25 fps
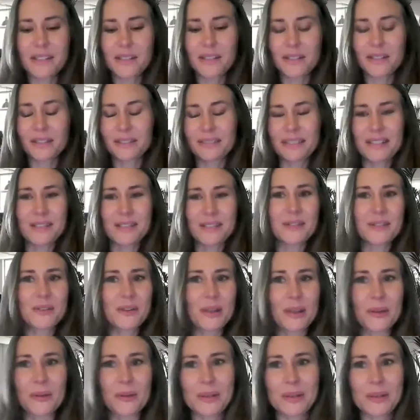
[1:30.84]
that's a that's a
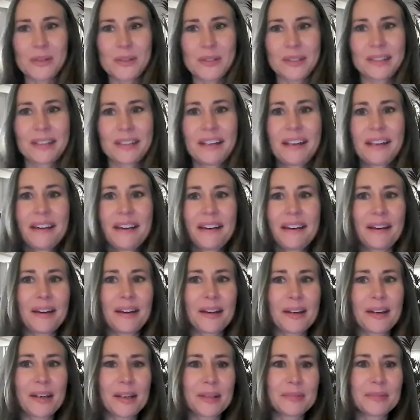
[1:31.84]
great question.
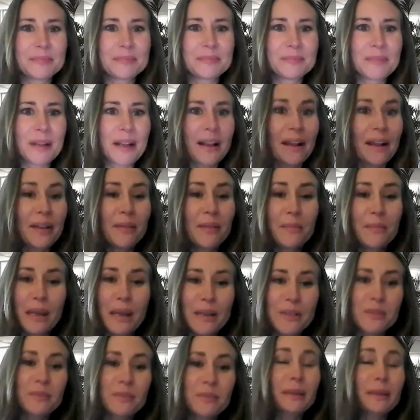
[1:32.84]
Um, I am
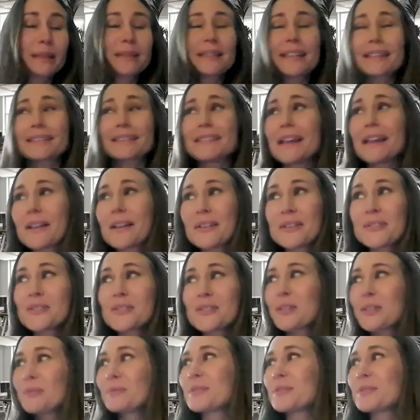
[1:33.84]
passionate about
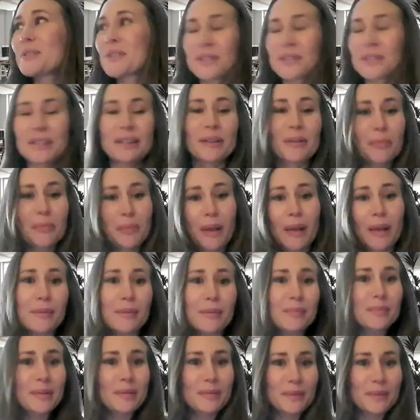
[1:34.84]
technology, which you know
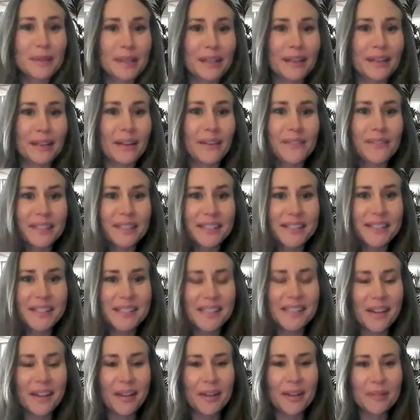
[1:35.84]
probably pretty
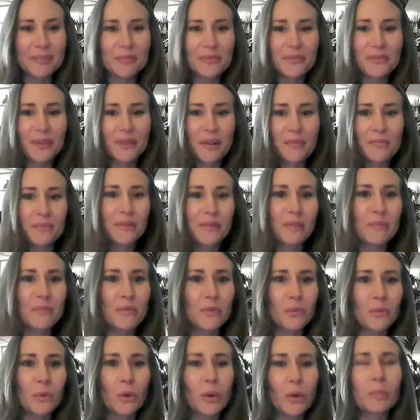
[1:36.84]
obvious um, from from
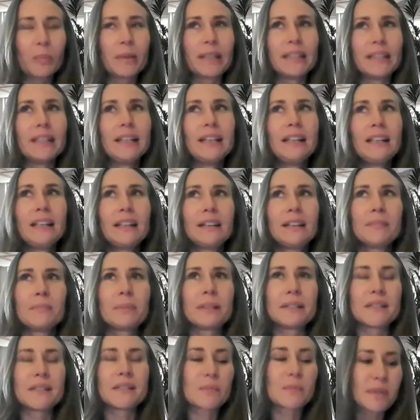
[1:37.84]
the role, but
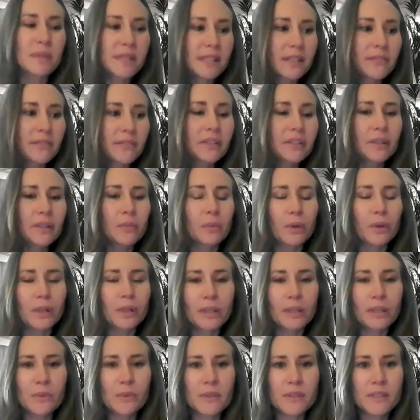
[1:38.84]
but specifically
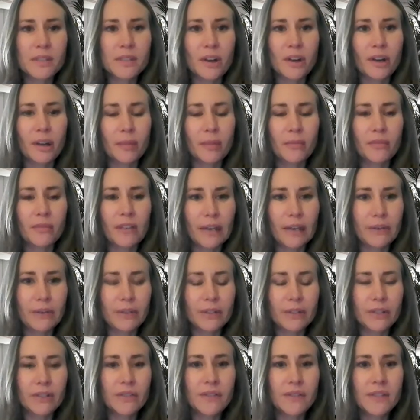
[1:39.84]
working with startup
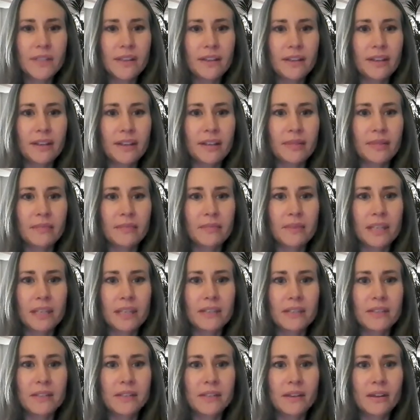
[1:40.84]
founders. Um,
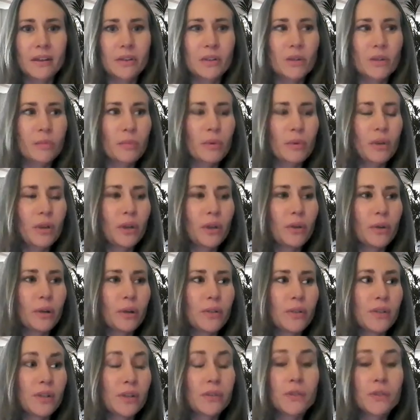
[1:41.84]
these
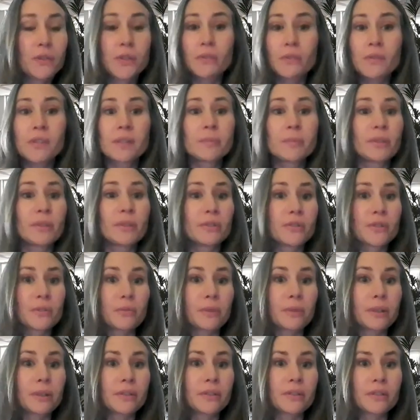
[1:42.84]
entrepreneurs are so similar
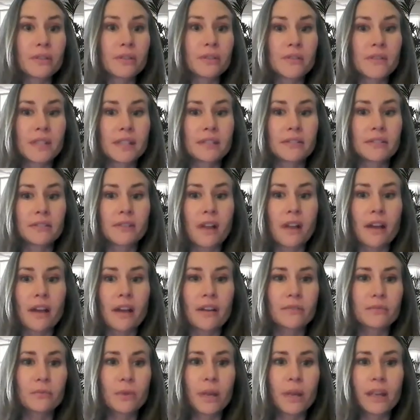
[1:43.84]
to realtors in a lot
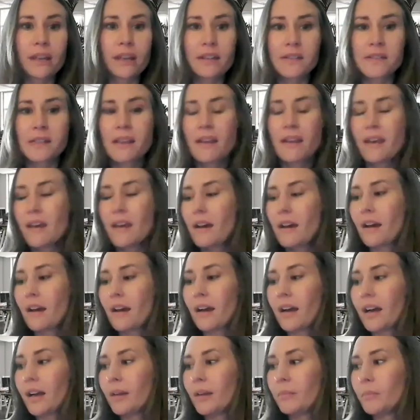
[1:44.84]
of ways.
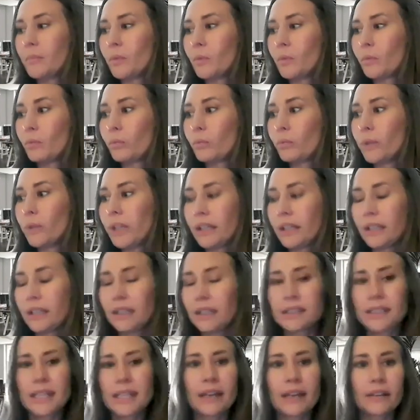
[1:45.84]
Um,
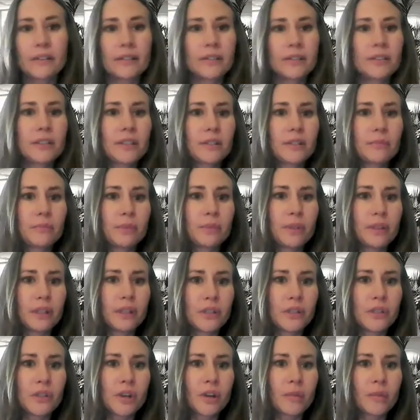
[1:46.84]
really talented,
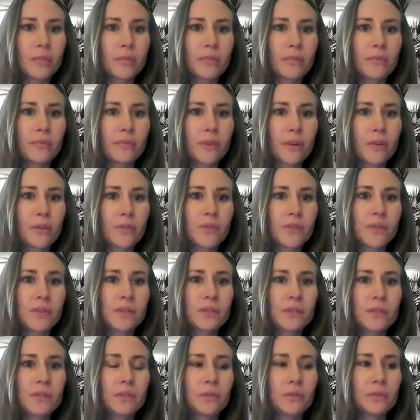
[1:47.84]
really sharp
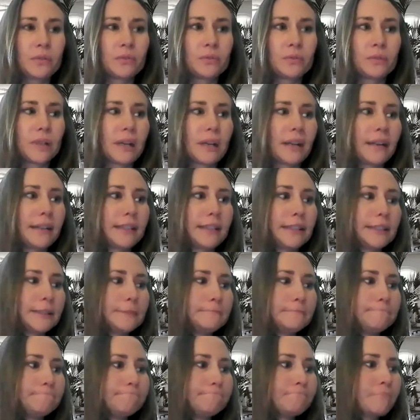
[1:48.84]
folks who
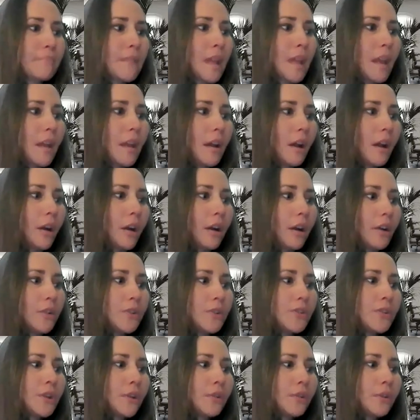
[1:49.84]
um, are, are
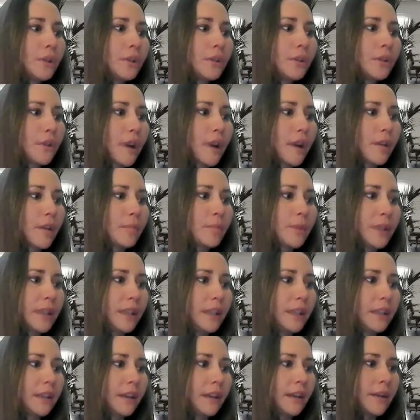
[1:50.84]
so
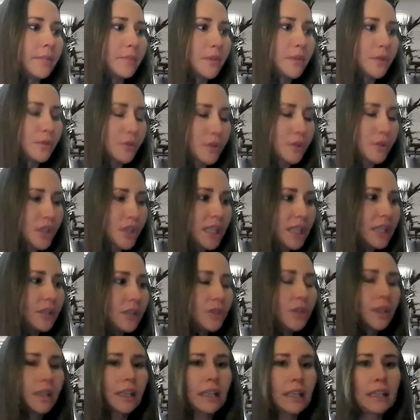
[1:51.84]
incredibly um,
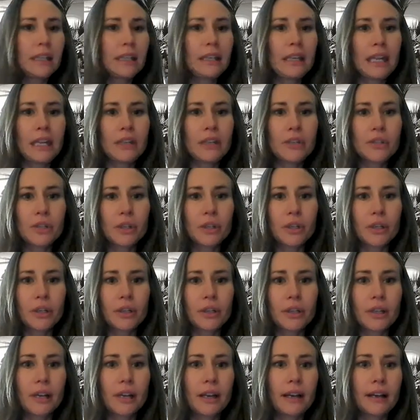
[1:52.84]
strategic in
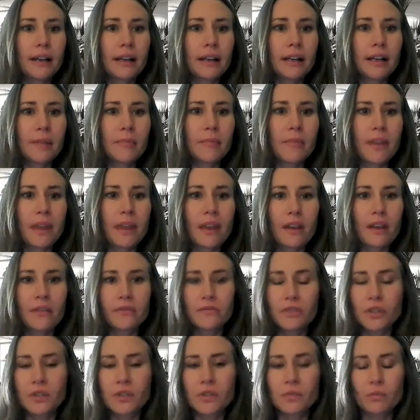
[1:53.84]
nature. Um, they
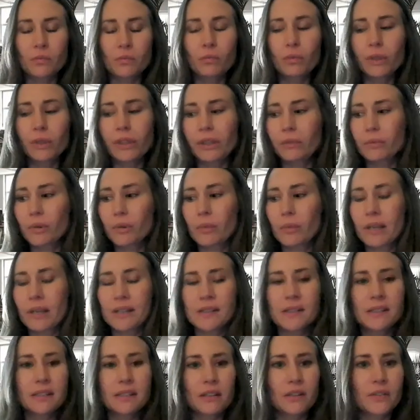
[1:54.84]
have just really
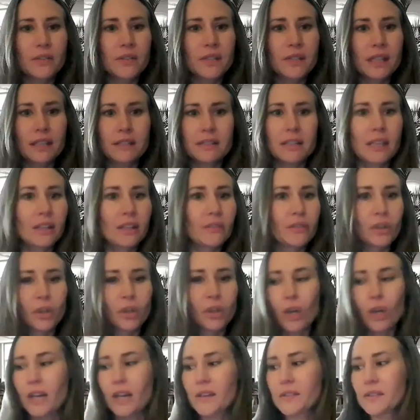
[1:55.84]
robust skill sets kind of
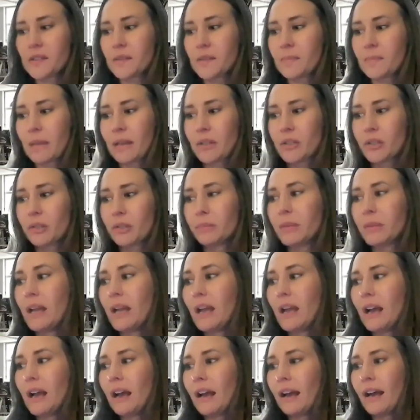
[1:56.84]
across the spectrum.
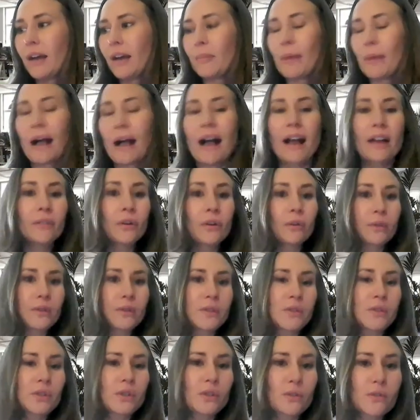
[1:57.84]
Um, I've
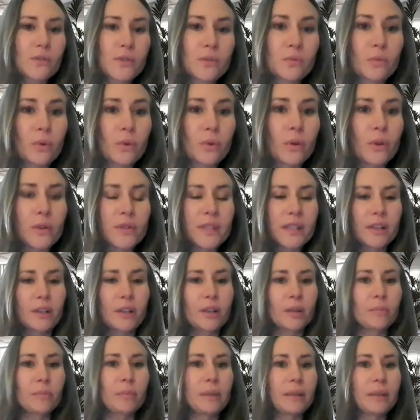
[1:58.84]
always chosen roles that
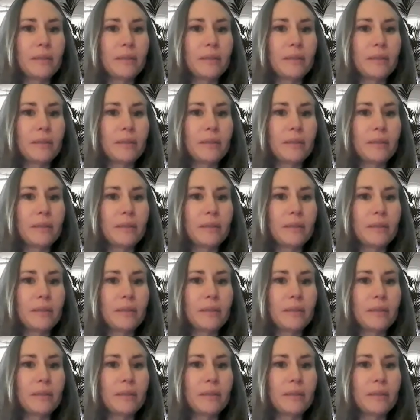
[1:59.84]
are a